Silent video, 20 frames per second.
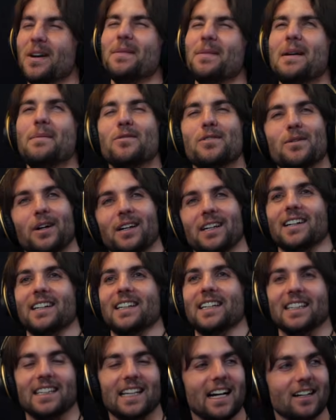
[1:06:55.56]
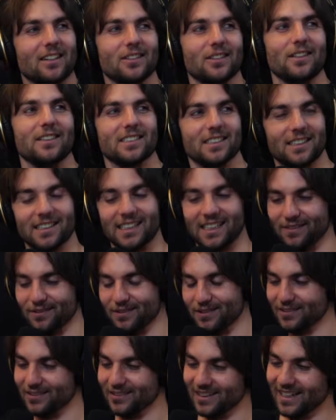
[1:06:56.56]
Maybe we weren't cutting it that close. I got to give
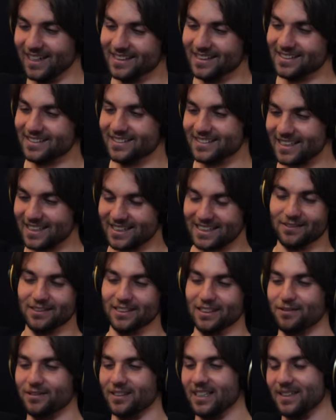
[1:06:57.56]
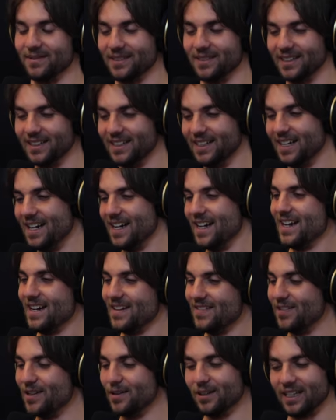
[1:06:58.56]
him some grace. It was actually really funny, but
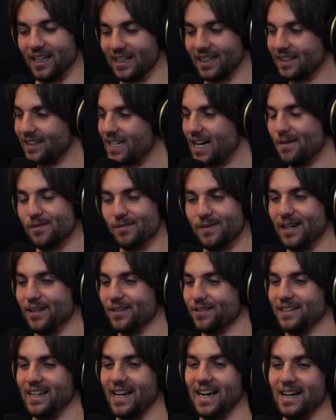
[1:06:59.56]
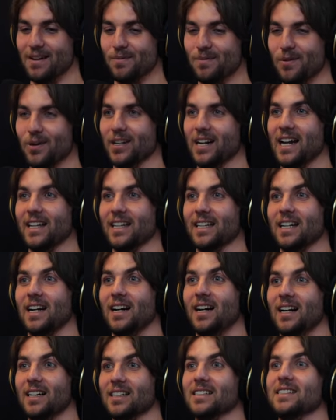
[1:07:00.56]
we were like a couple miles from the airport and the
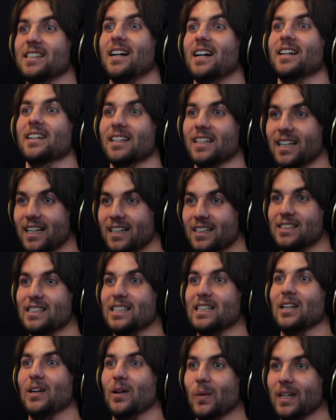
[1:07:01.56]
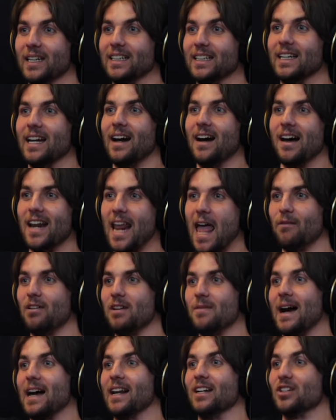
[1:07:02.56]
car started like slowing down and
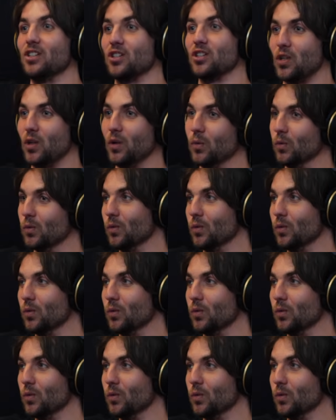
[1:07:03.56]
we managed to